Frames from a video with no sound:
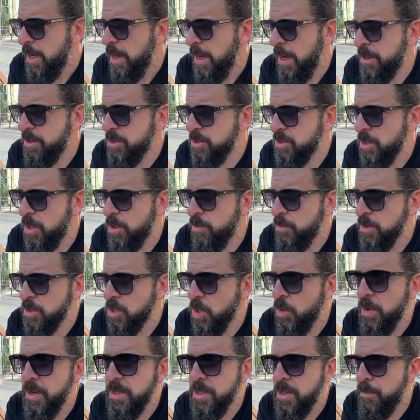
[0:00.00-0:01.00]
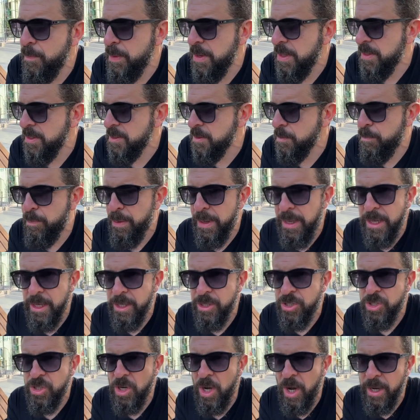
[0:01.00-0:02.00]
Kherson was going to be this big
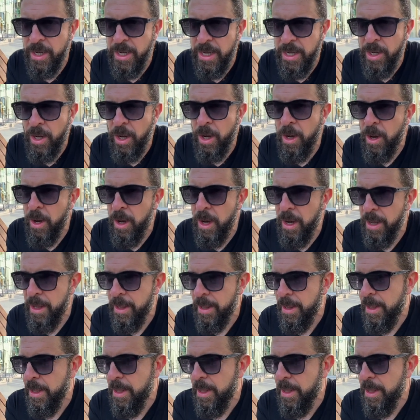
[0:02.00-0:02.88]
shock and awe